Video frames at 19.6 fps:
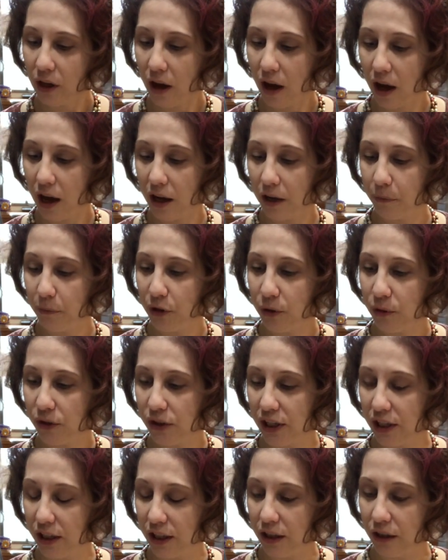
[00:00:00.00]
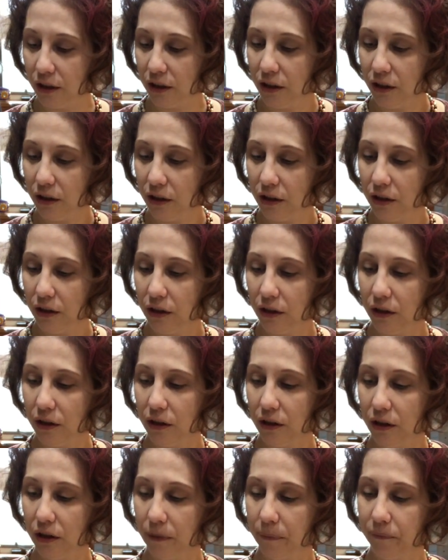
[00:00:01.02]
I'm using
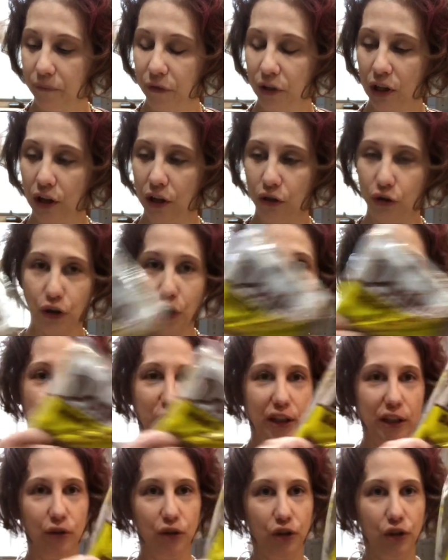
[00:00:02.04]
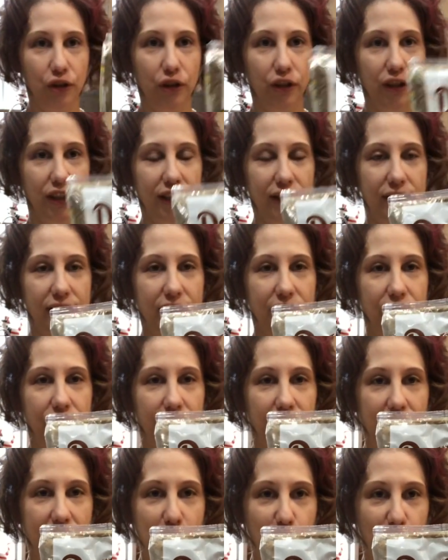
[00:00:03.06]
dark brown sugar instead of
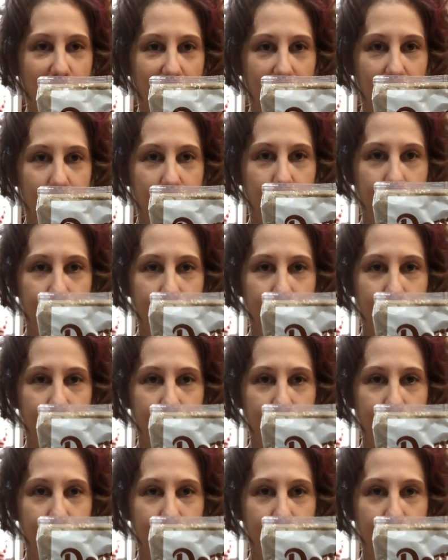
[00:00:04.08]
light brown.